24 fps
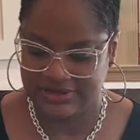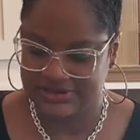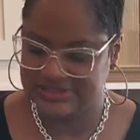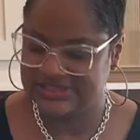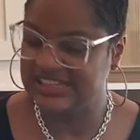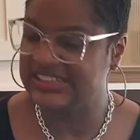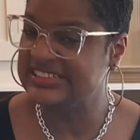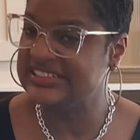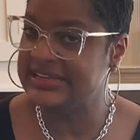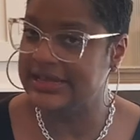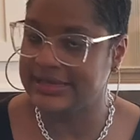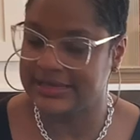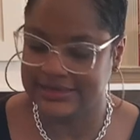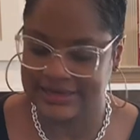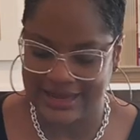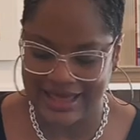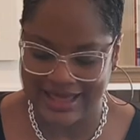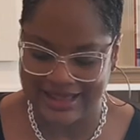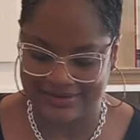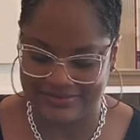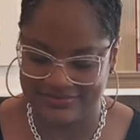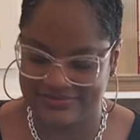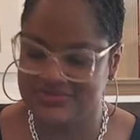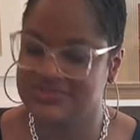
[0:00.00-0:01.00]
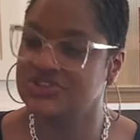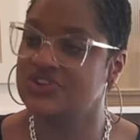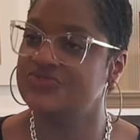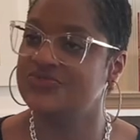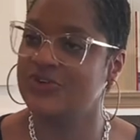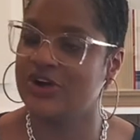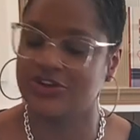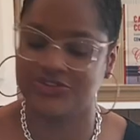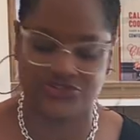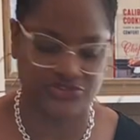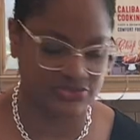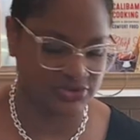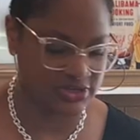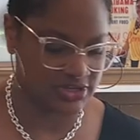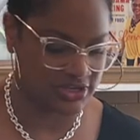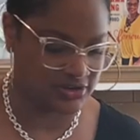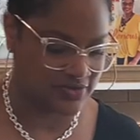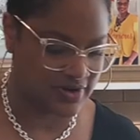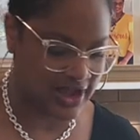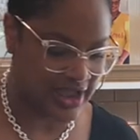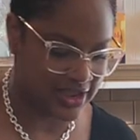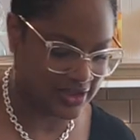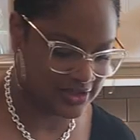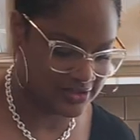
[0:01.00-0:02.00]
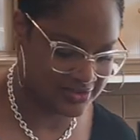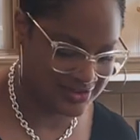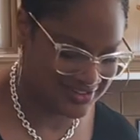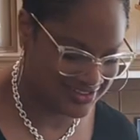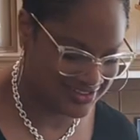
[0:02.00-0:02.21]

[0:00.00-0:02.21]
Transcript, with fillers: Doesn't take a lot. So far, so good, right?